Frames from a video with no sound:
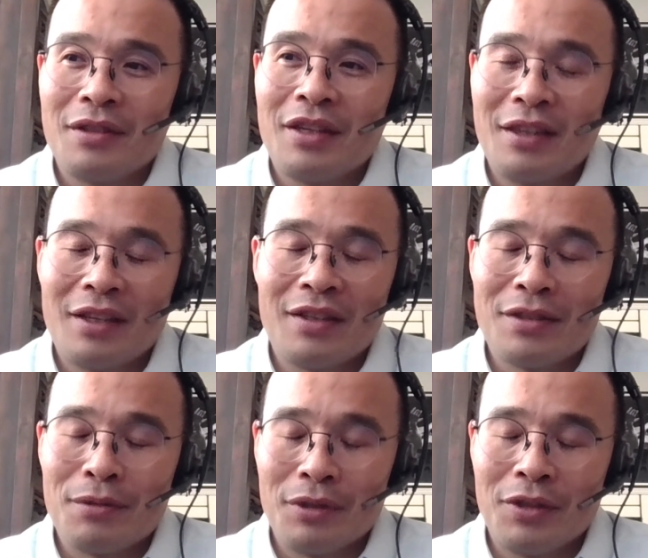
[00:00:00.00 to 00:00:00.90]
think
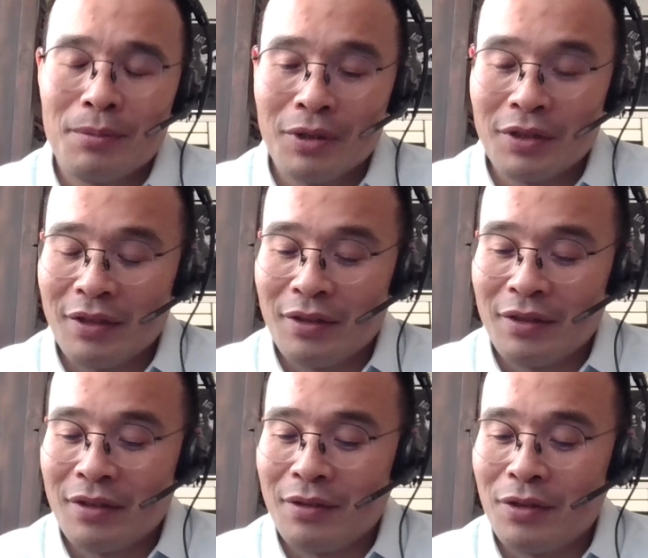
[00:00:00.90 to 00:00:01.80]
it's a really good book to
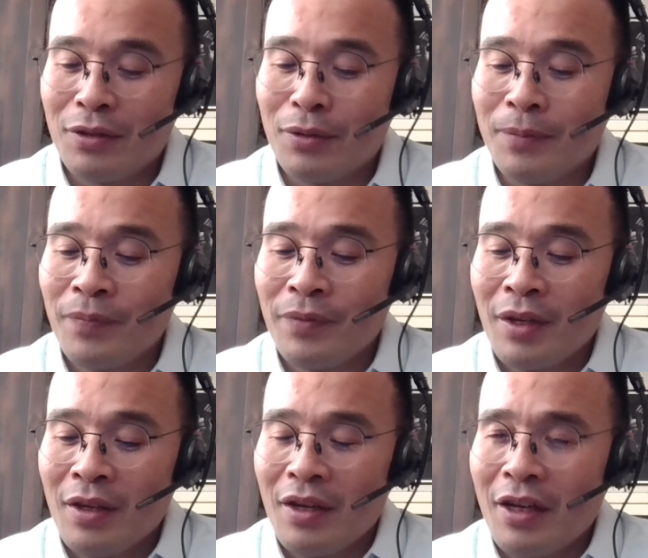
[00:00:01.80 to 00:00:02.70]
do.
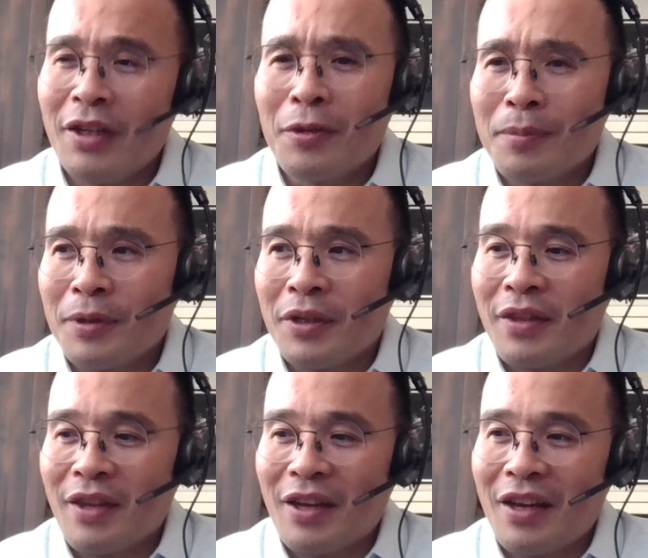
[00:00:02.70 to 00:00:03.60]
Another book
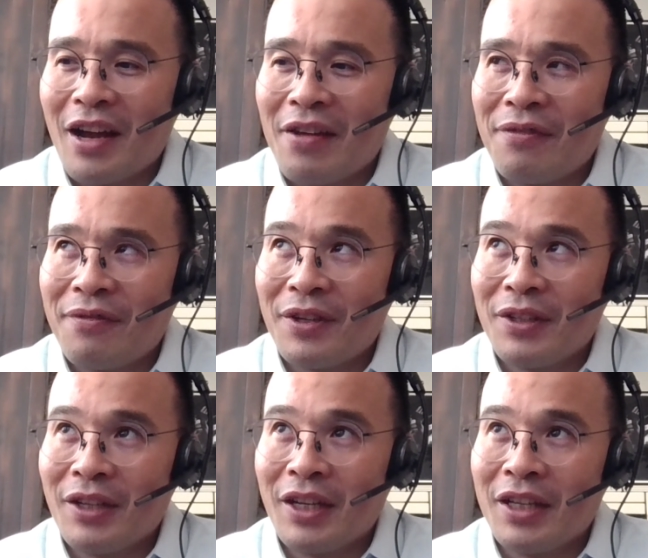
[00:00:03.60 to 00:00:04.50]
that I felt
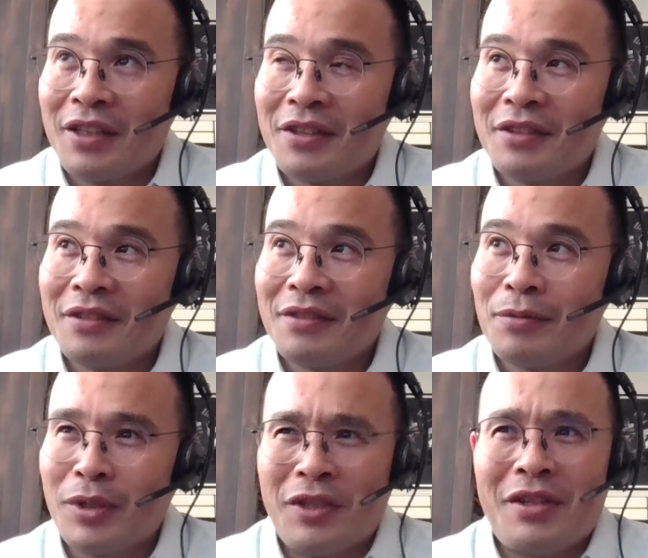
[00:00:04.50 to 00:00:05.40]
like,
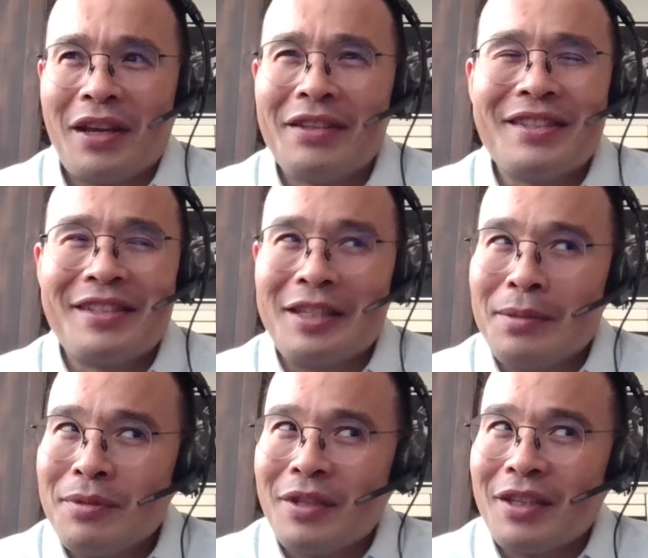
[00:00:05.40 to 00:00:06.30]
which it
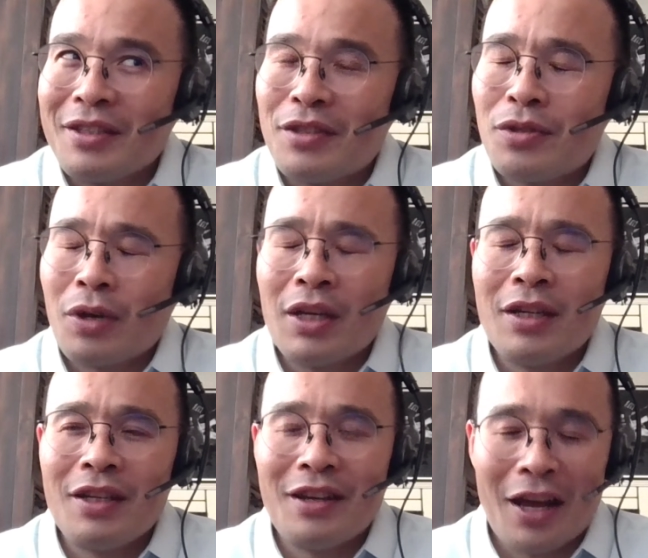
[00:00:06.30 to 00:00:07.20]
seems like it's
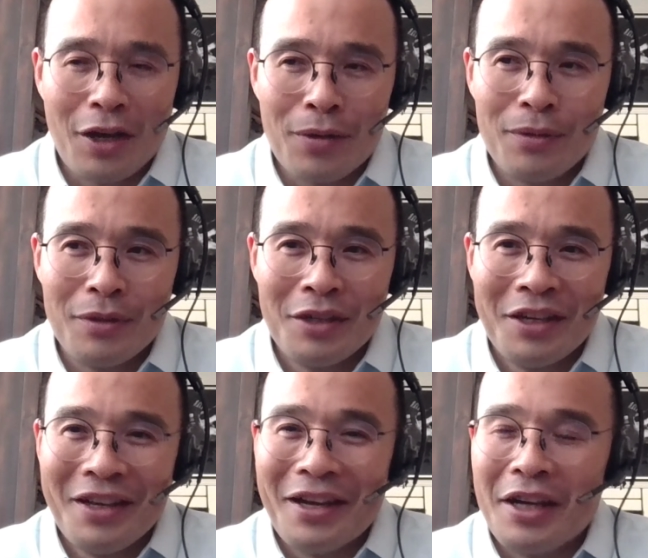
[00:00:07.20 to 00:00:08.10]
trendy now,
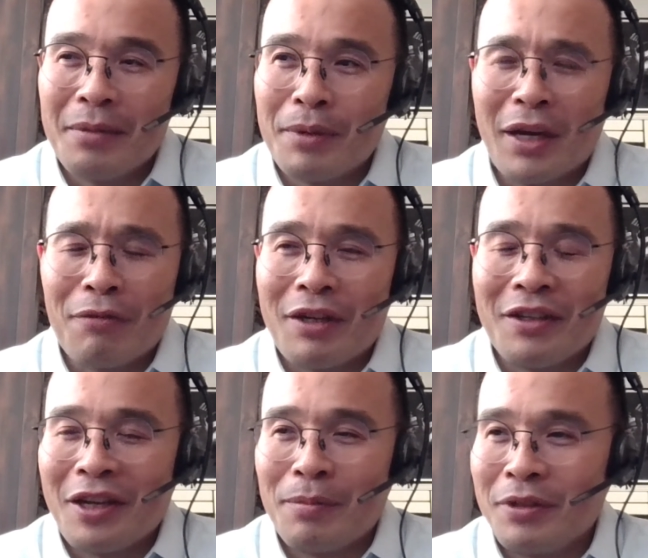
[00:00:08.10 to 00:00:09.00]
but I read
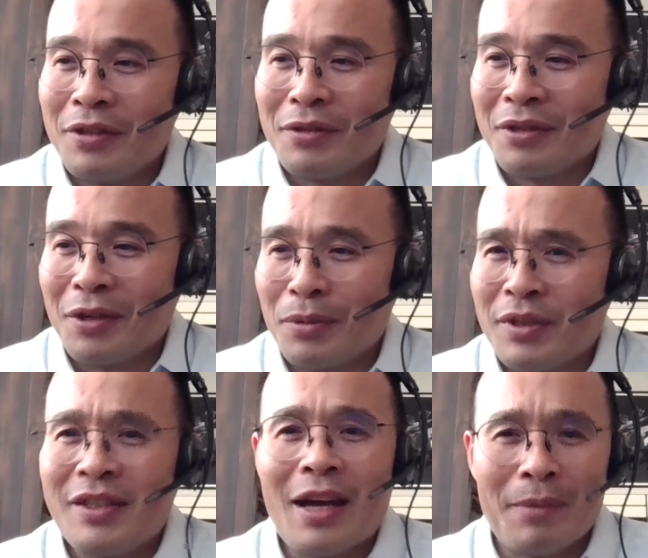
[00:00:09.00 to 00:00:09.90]
it a couple of years ago, was
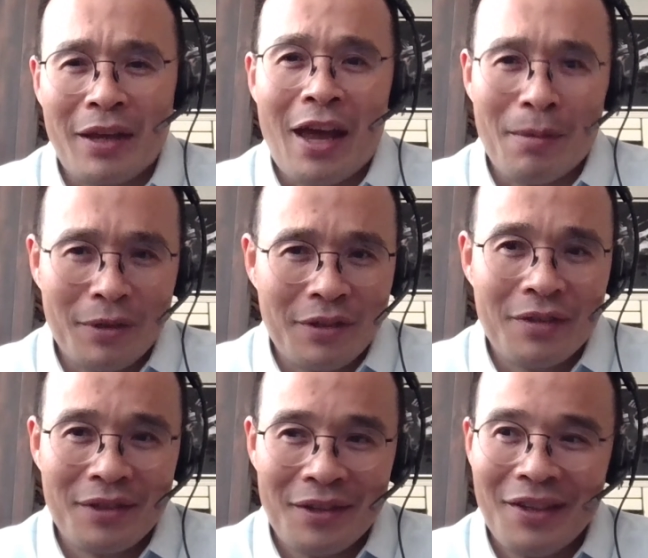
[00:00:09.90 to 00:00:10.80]
Atomic
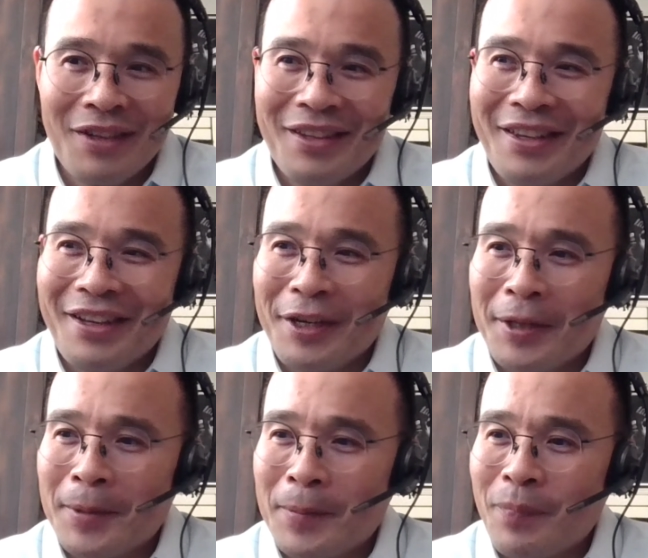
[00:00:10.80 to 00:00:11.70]
Habits.
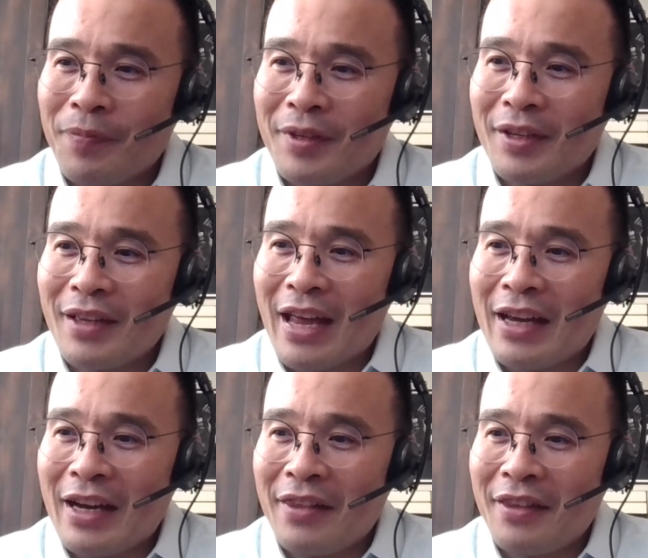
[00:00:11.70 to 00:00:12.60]
Um,
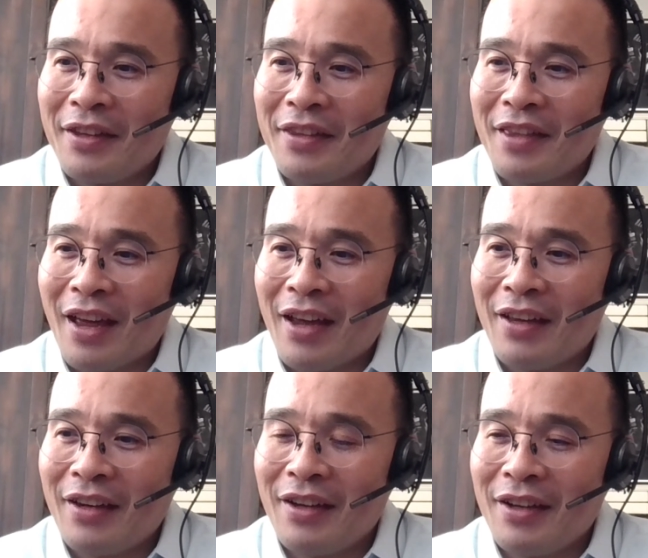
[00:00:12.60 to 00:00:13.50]
and I think
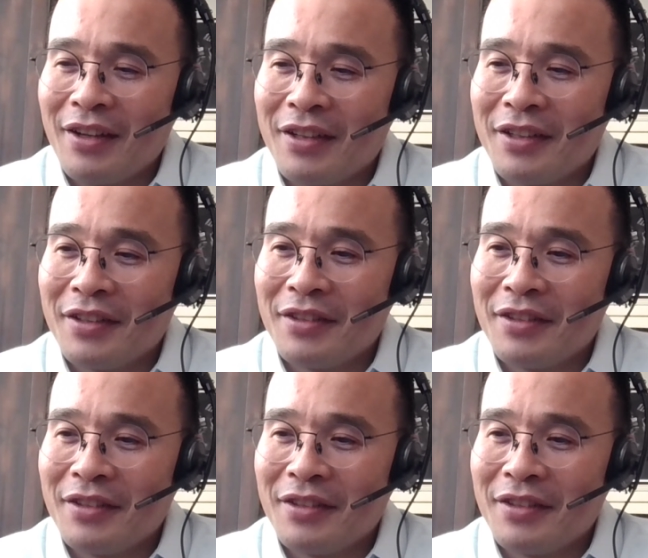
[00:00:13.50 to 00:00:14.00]
that the